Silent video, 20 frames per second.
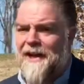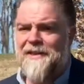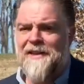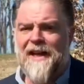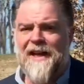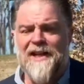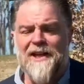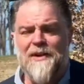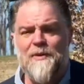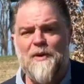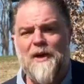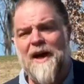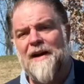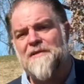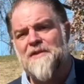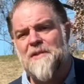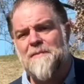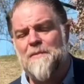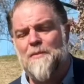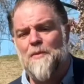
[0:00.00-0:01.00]
Thank you. We'll have
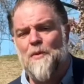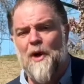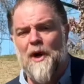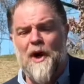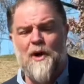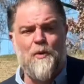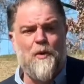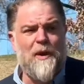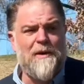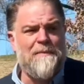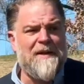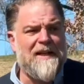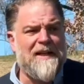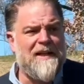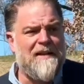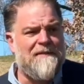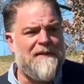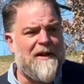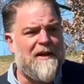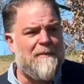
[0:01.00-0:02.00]
some one-on-one
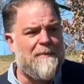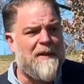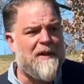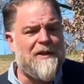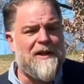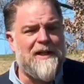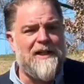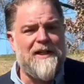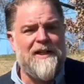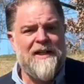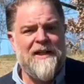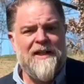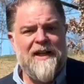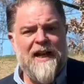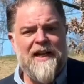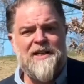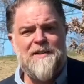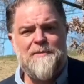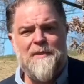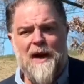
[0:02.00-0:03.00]
media availability
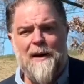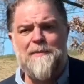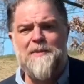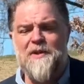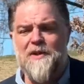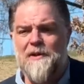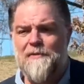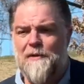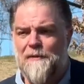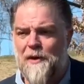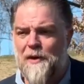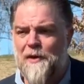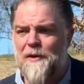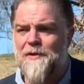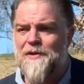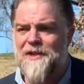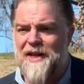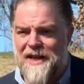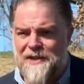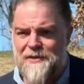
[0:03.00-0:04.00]
and some opportunity for
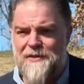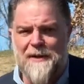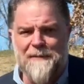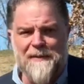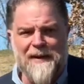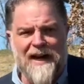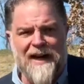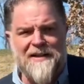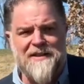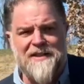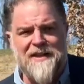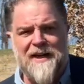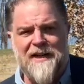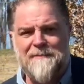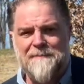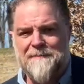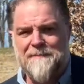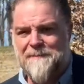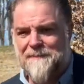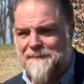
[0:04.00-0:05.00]
photos. Thanks for coming out today.